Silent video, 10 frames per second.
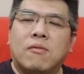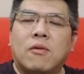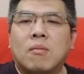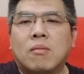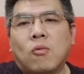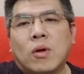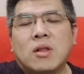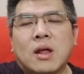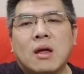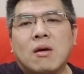from one
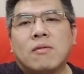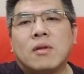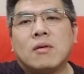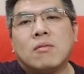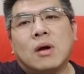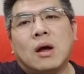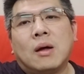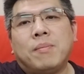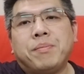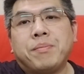side of the
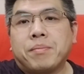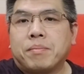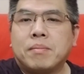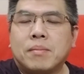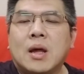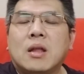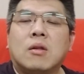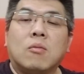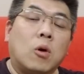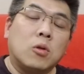place
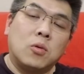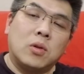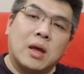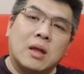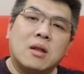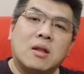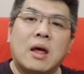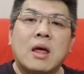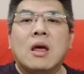walk to the other side.